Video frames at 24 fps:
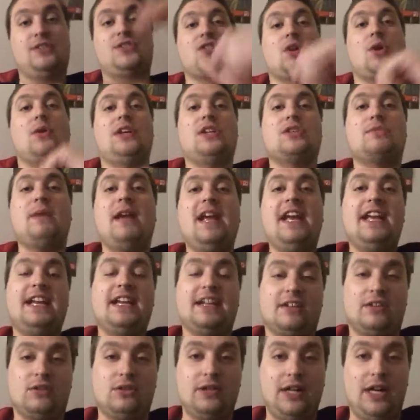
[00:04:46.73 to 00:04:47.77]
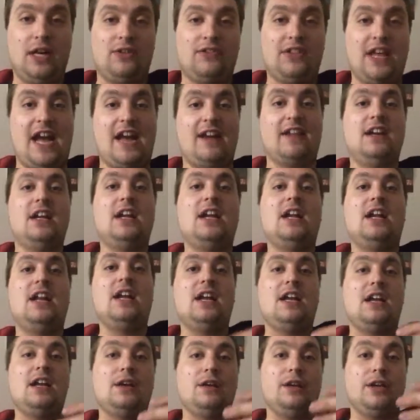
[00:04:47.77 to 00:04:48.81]
So he's making it clear that
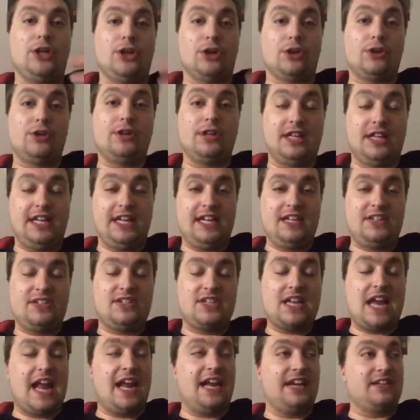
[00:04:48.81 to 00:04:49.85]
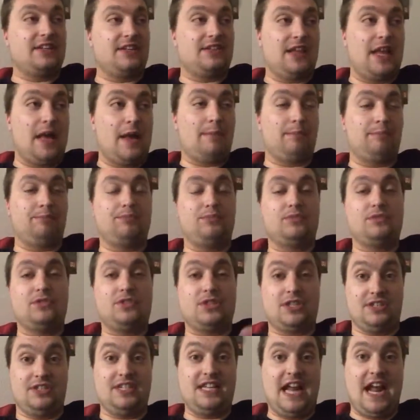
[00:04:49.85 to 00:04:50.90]
he's saying to them,
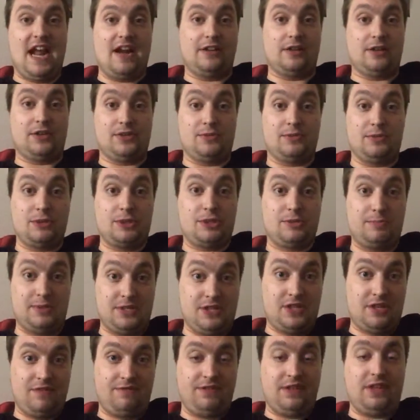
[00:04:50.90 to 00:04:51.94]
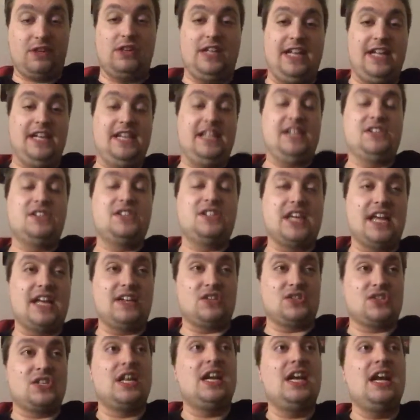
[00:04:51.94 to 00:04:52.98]
to Deanna specifically, he
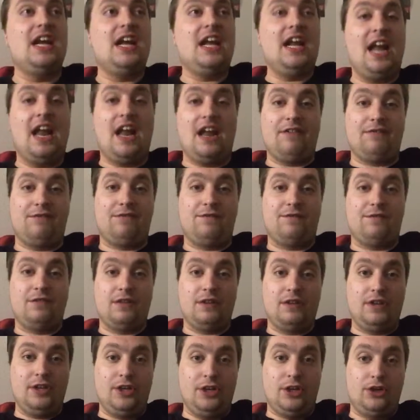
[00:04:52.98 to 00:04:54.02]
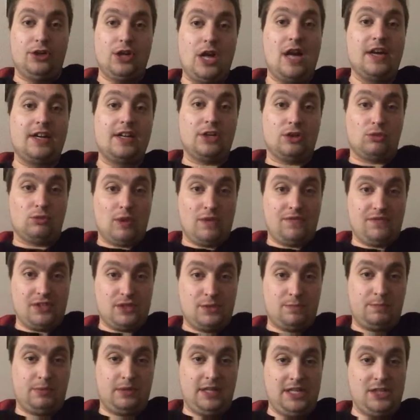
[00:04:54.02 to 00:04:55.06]
says, if you're not going to run
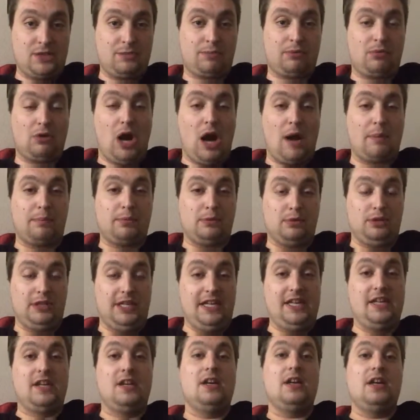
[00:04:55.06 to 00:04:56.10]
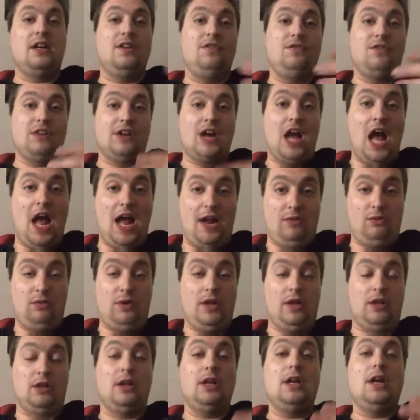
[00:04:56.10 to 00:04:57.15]
this place properly, then I
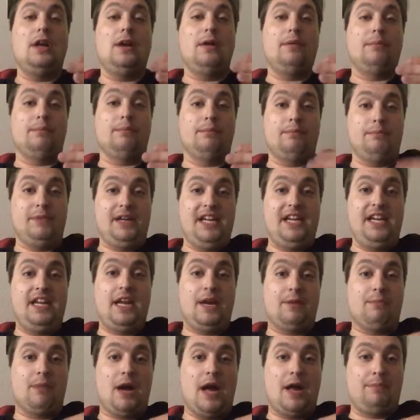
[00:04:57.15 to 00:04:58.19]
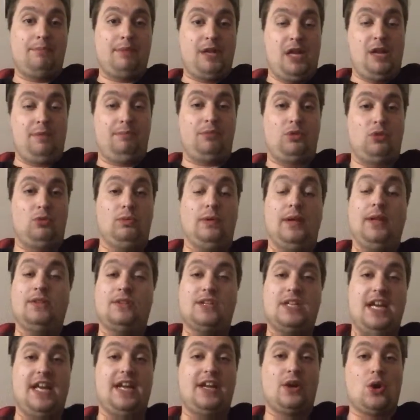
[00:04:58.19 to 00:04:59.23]
will. Me and my people will
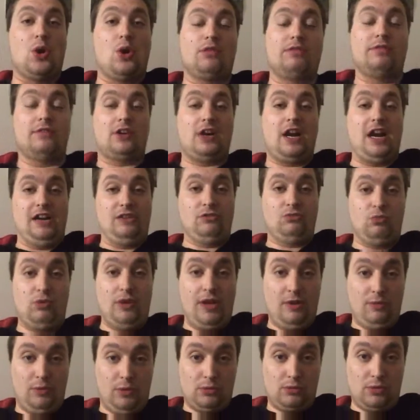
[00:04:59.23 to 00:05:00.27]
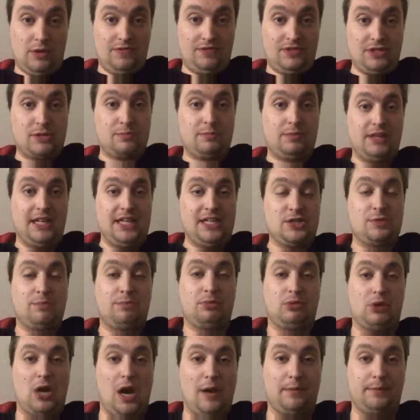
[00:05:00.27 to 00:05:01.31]
take over and we will run this place
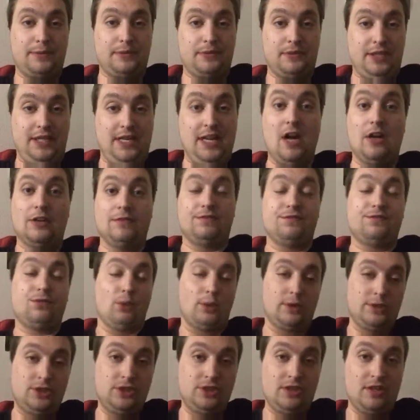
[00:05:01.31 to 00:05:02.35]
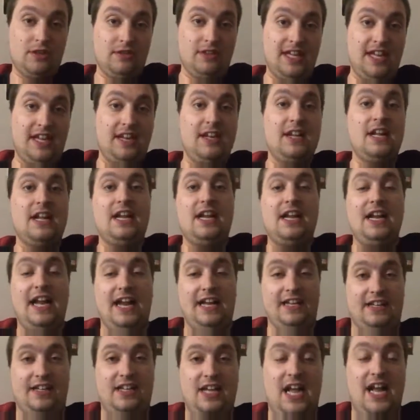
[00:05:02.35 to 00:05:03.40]
properly. Unfortunately,
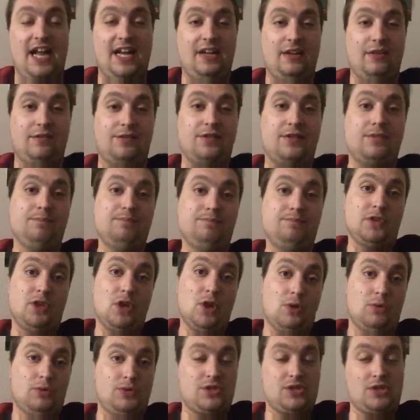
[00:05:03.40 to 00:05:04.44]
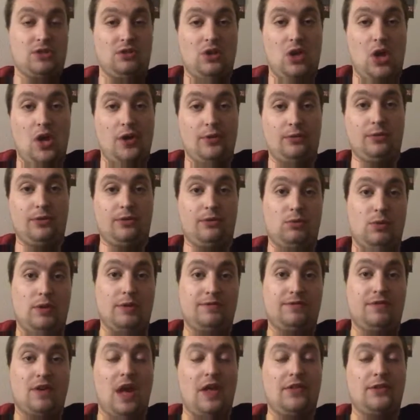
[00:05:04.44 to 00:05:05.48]
it kind of goes along with
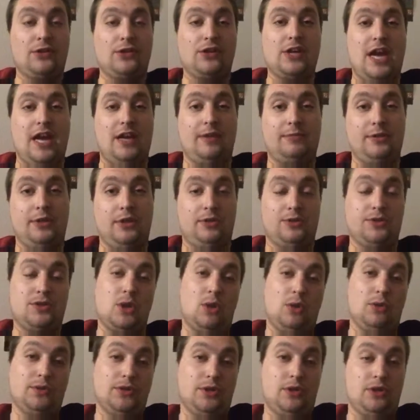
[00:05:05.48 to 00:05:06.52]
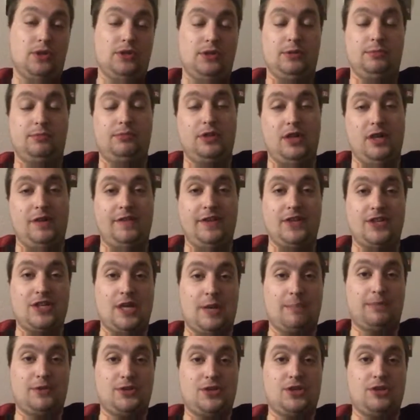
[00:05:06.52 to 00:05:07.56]
what Father Gabriel told her in the previous
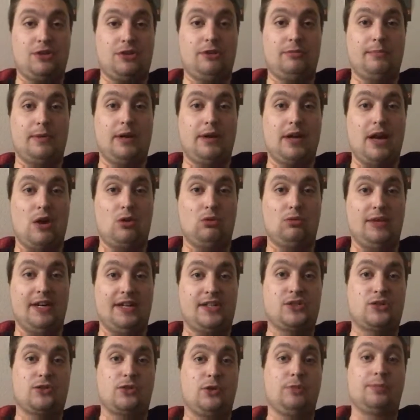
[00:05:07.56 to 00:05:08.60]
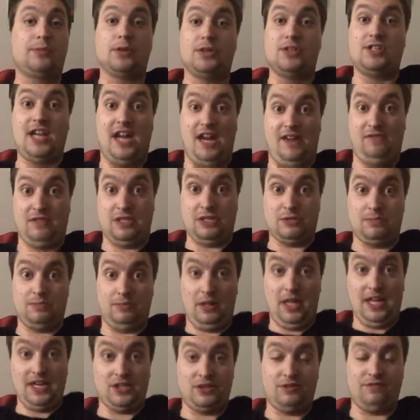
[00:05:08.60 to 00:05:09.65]
episode about how Rick's group could take this
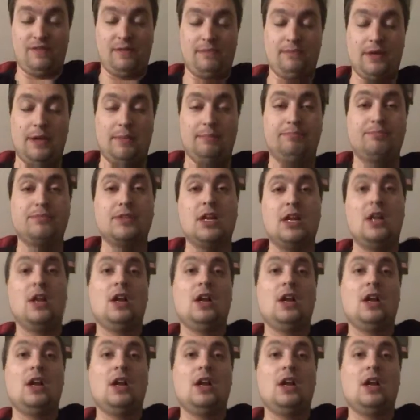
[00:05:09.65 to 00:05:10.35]
place from them.